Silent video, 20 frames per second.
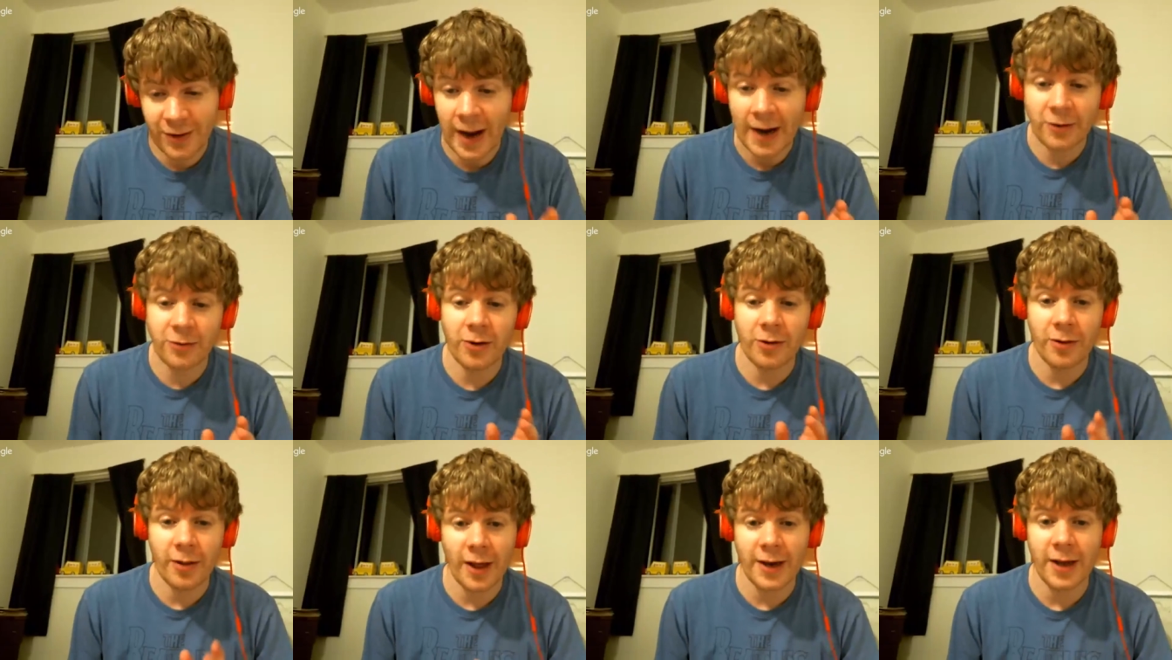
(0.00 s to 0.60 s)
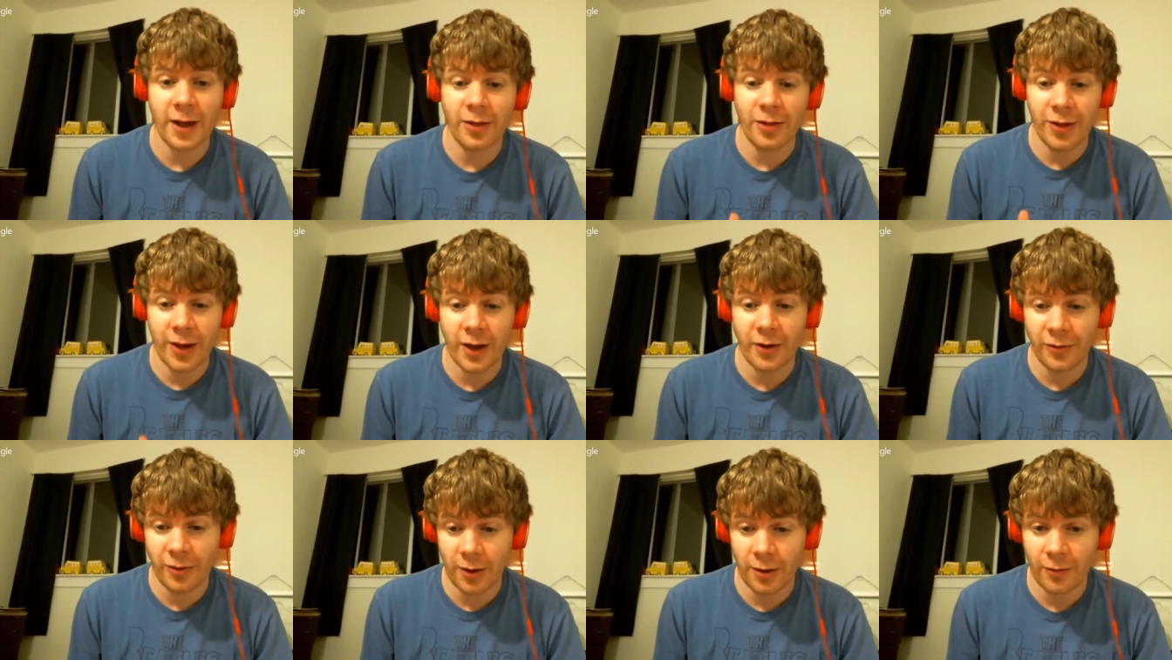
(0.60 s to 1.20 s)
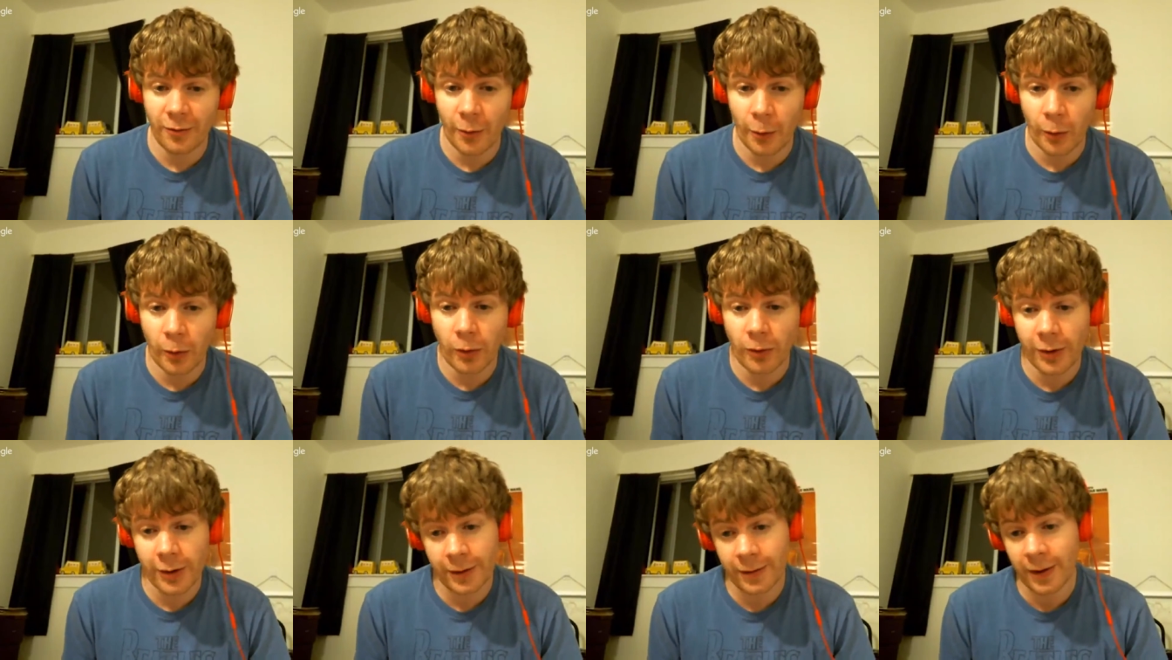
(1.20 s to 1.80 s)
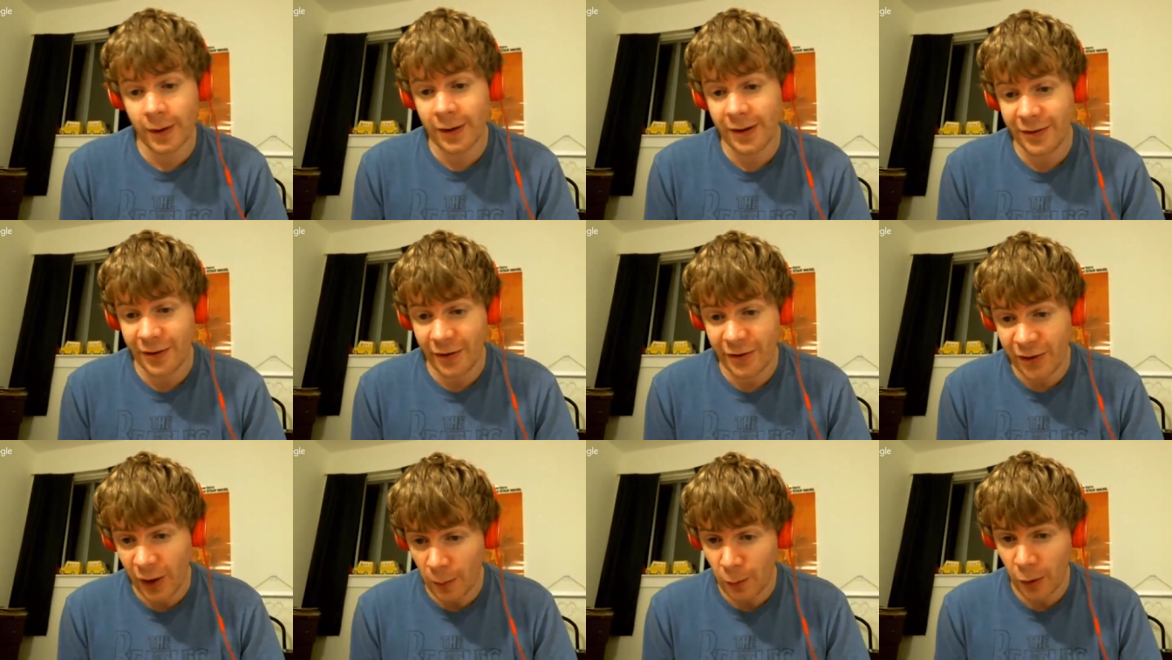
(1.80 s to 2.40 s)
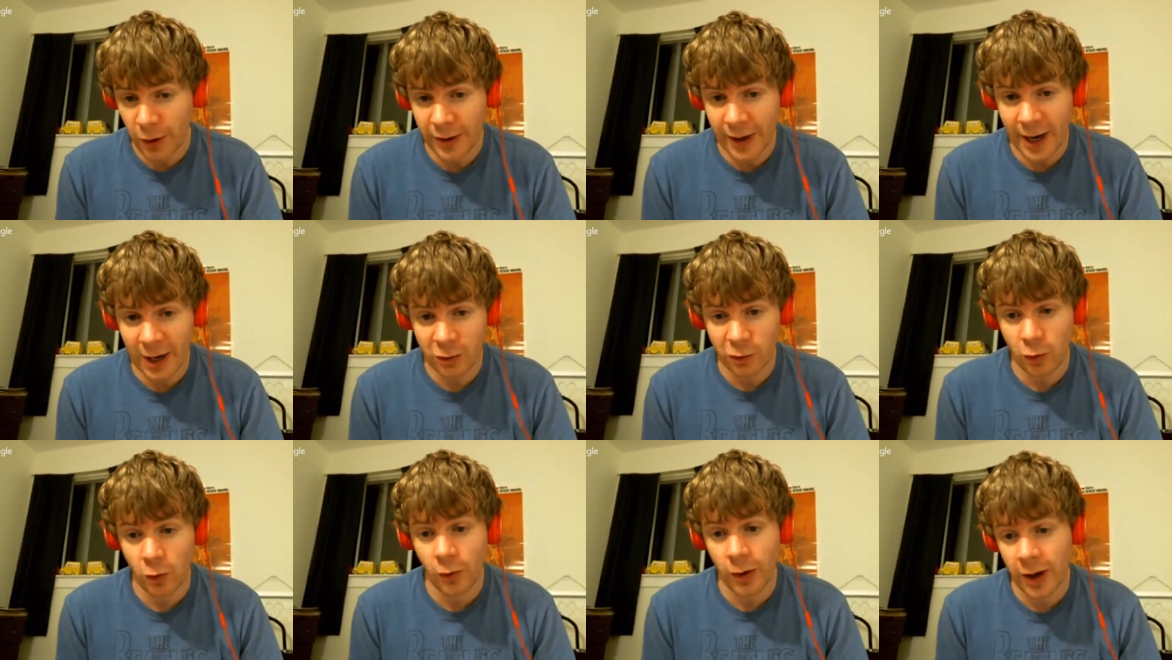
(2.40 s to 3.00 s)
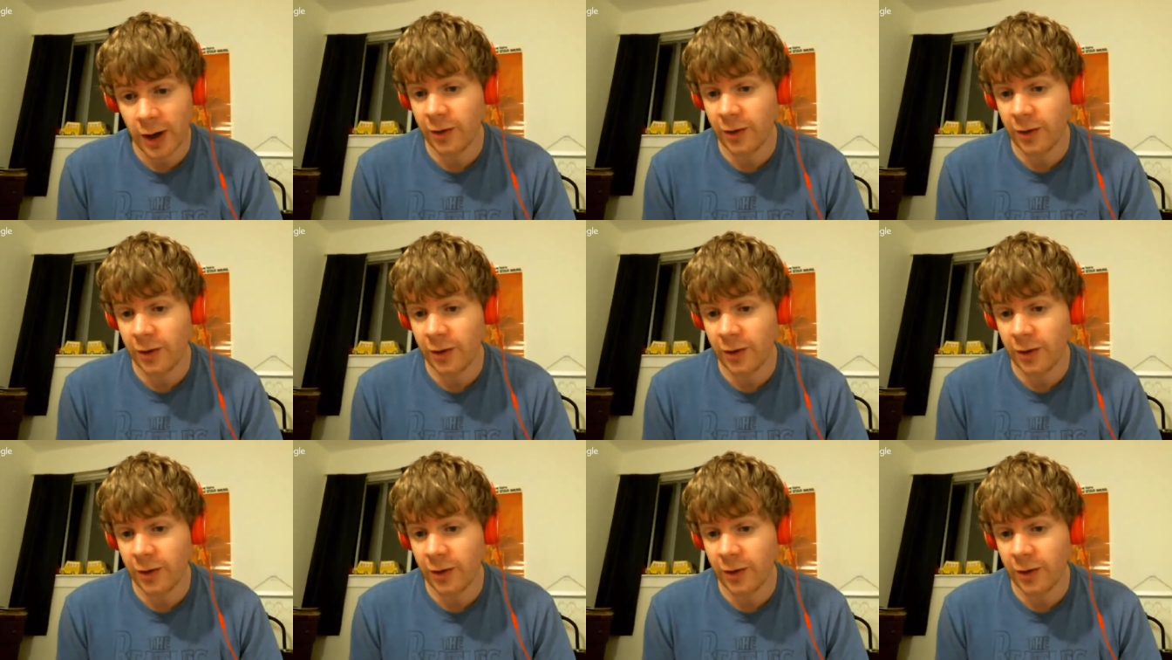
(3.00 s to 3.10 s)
actually letting things unfold in at least a somewhat natural way.